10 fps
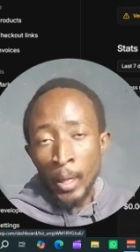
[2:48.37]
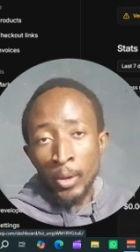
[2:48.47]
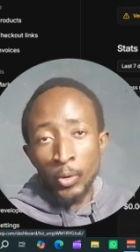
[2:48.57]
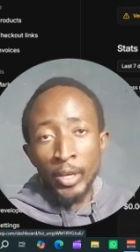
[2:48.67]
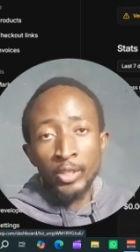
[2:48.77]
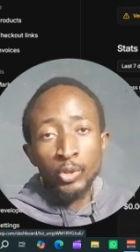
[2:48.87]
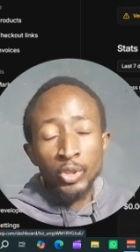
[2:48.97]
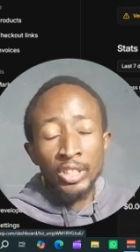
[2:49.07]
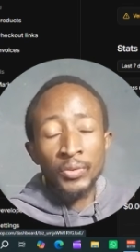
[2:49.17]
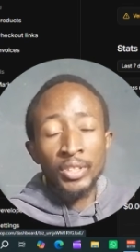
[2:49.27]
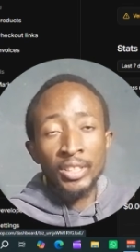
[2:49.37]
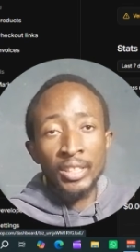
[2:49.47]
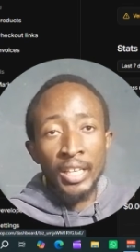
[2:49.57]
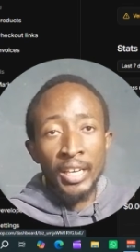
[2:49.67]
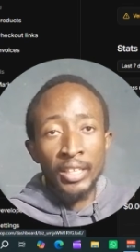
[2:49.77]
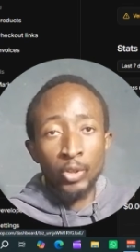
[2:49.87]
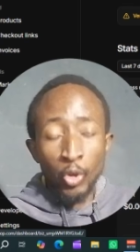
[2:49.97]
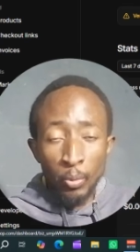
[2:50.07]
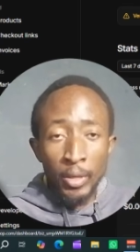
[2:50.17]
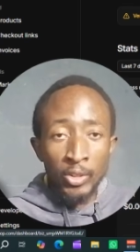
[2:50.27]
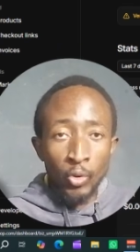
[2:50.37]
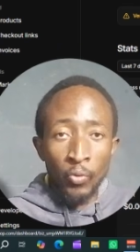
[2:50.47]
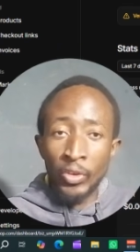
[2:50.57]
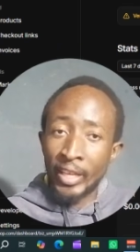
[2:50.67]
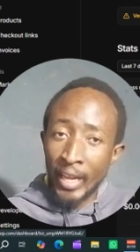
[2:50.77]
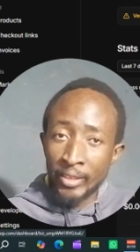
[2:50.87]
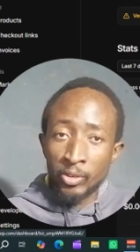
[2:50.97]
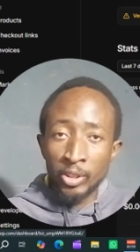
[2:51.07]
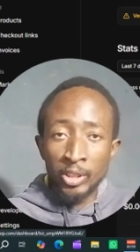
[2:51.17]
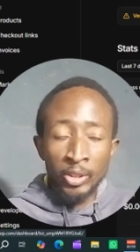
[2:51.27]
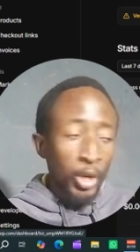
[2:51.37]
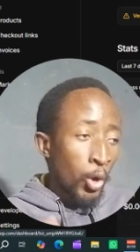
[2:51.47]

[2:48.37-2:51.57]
you can use even the documents of a country